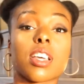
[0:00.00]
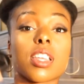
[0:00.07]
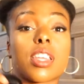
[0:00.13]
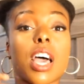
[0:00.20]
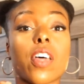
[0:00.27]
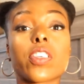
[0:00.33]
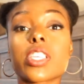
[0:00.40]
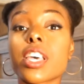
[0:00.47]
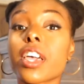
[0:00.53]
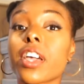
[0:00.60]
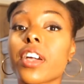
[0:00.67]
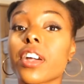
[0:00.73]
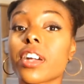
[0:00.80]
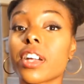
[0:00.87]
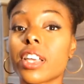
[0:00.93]
now this
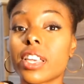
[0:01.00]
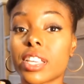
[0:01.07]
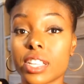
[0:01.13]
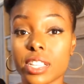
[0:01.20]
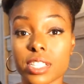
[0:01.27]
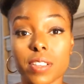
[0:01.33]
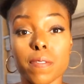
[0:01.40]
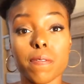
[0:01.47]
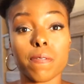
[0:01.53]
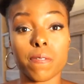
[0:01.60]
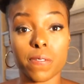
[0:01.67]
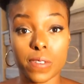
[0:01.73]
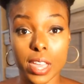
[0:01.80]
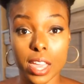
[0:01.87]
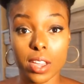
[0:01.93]
hair is
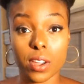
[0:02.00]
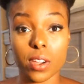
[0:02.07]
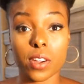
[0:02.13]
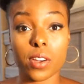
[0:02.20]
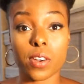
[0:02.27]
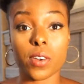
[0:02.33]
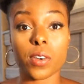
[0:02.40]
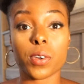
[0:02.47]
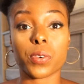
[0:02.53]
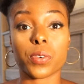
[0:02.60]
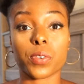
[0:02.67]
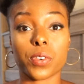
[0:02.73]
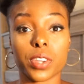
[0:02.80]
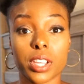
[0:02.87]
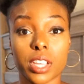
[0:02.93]

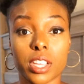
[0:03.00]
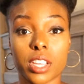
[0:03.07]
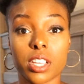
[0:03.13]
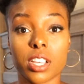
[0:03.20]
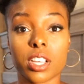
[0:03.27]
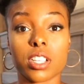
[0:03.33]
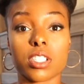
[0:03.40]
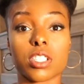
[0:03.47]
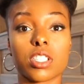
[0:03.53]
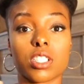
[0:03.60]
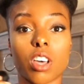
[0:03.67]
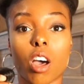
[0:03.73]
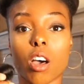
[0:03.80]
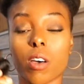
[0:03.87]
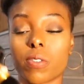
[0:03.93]
very
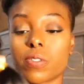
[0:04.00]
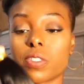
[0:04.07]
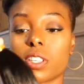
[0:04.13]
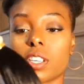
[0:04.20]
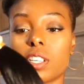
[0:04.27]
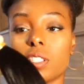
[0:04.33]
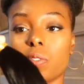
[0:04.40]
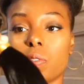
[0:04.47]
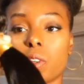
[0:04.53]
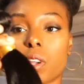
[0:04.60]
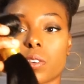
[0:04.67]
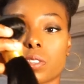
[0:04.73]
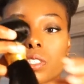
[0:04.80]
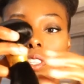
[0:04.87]
soft it's very